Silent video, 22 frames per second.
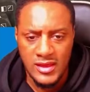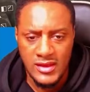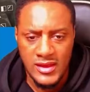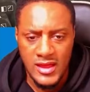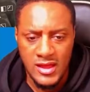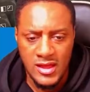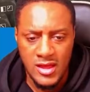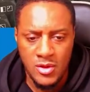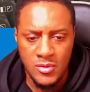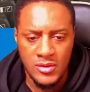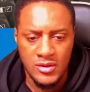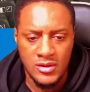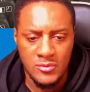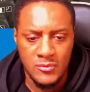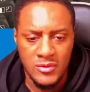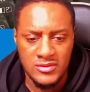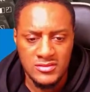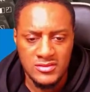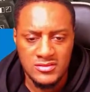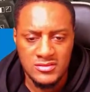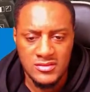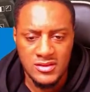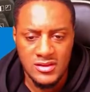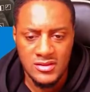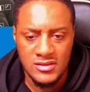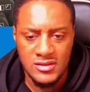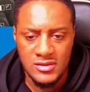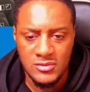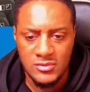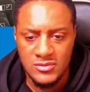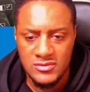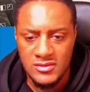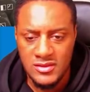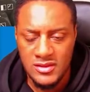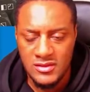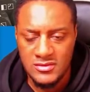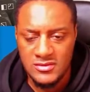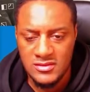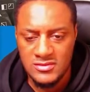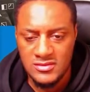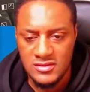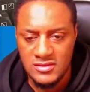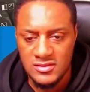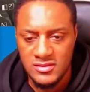that going. Once it's done, it will say
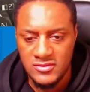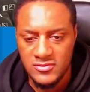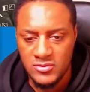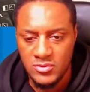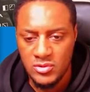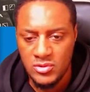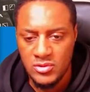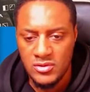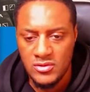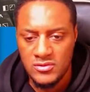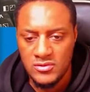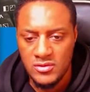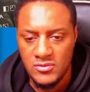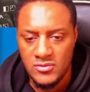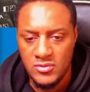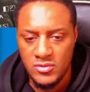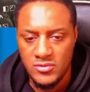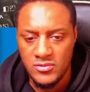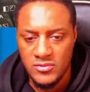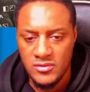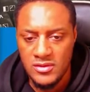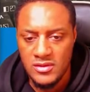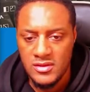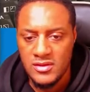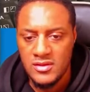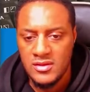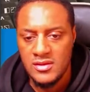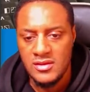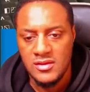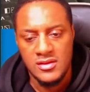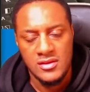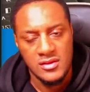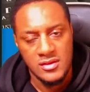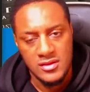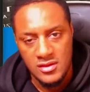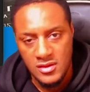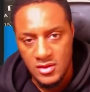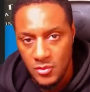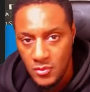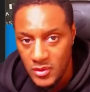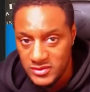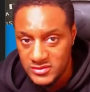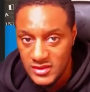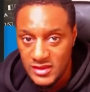C64, so forth.
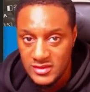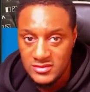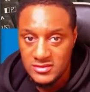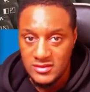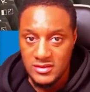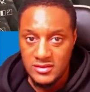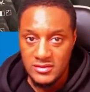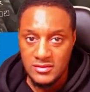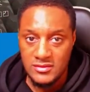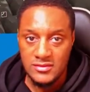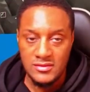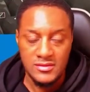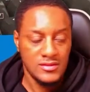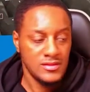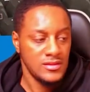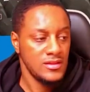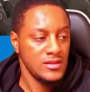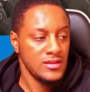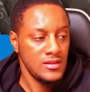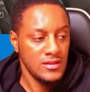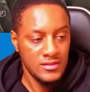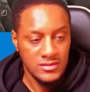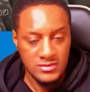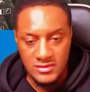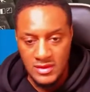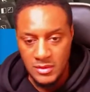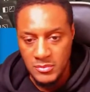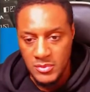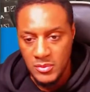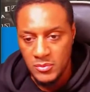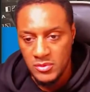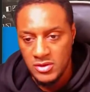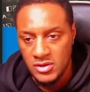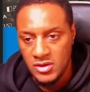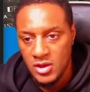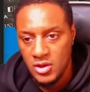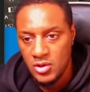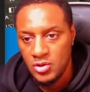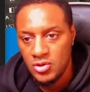Once that's done, then we want to go